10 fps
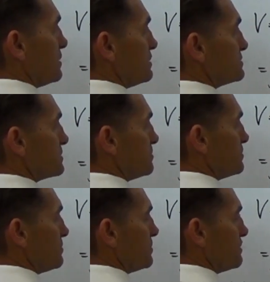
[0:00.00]
is going to
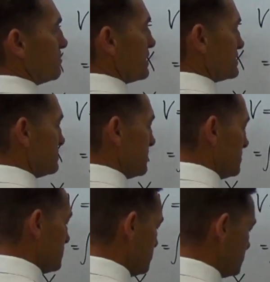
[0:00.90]
be when the maximum
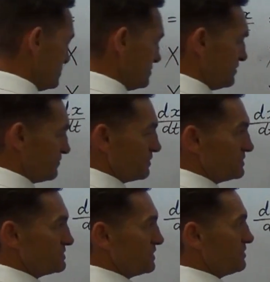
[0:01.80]
occurs.
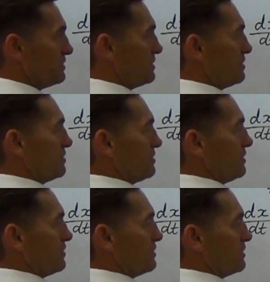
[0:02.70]
Differentiate that,
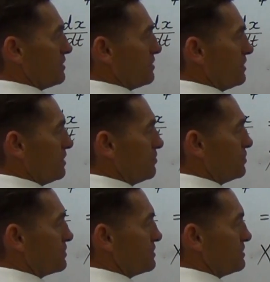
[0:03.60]
get that,
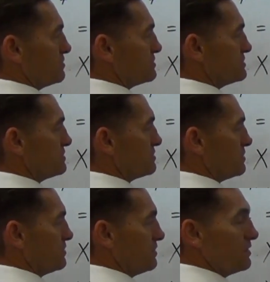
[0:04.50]
put it equal to
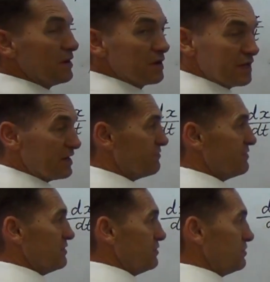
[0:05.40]
0, get our
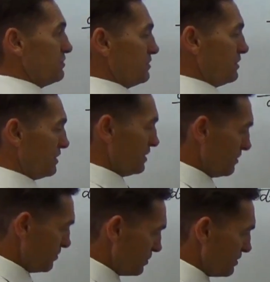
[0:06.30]
value,
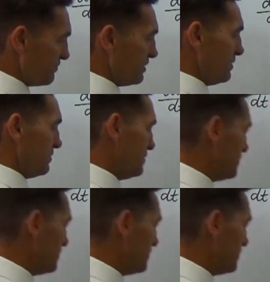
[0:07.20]
put our value in